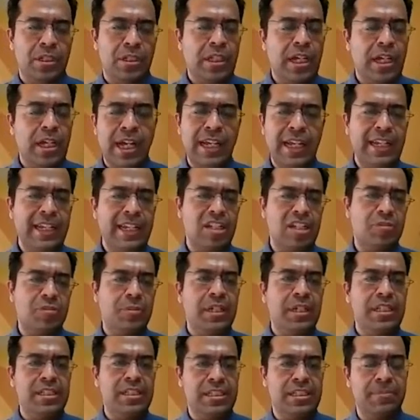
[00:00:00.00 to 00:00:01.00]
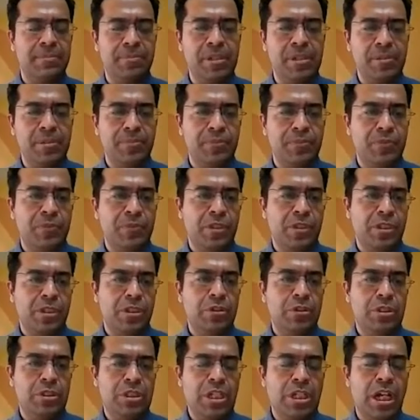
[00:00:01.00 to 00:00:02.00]
The idea is pretty simple.
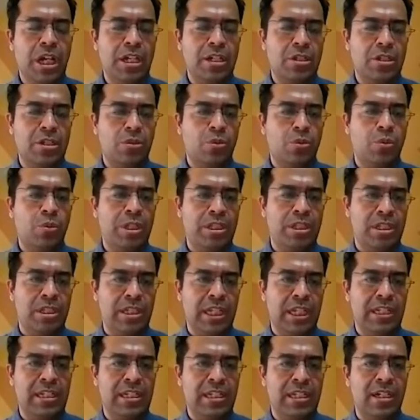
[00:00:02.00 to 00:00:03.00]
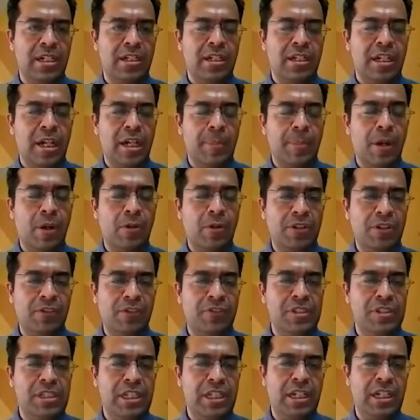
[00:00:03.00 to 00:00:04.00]
You start with data about a
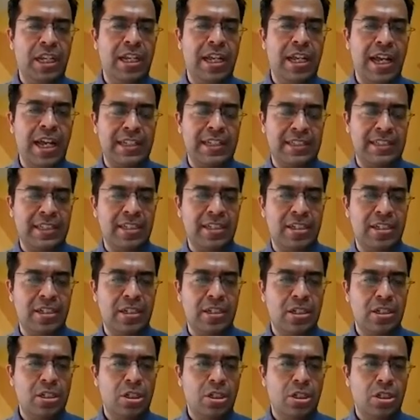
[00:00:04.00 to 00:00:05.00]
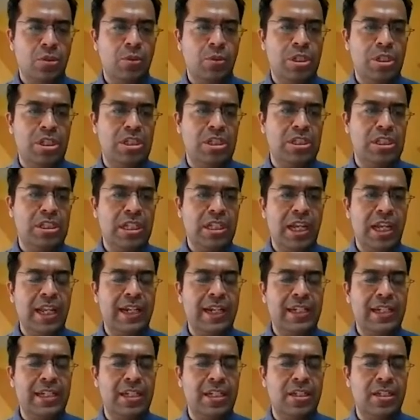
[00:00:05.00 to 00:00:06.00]
physical asset, which is
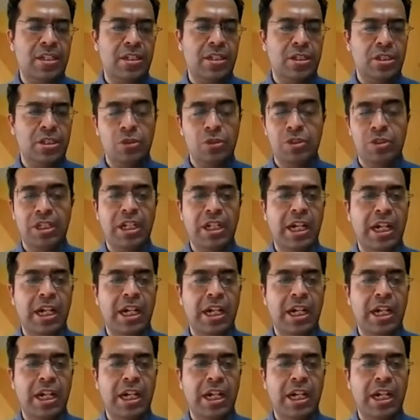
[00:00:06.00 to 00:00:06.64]
collected using